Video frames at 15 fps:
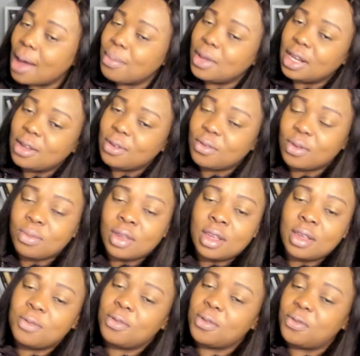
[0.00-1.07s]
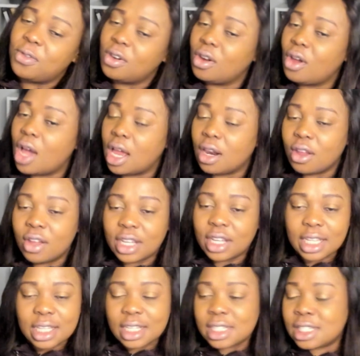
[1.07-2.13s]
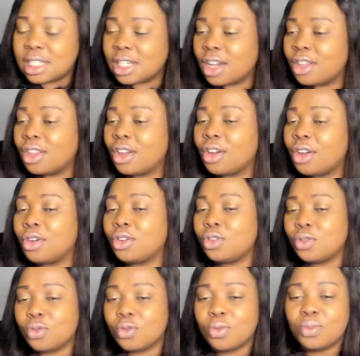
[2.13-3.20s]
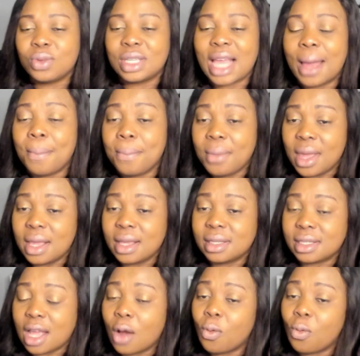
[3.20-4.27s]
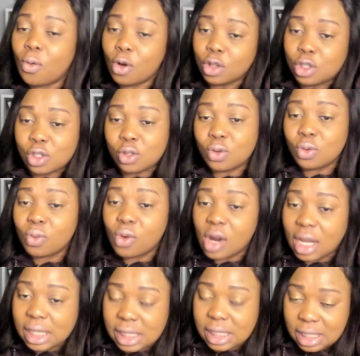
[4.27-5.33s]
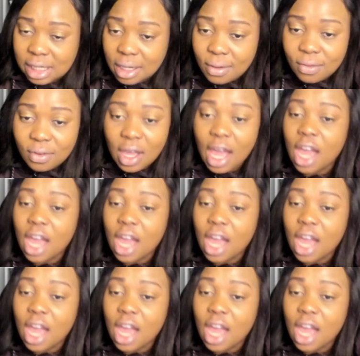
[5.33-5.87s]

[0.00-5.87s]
Believe you me, if you follow along in this channel, you will be amazed at what you will achieve.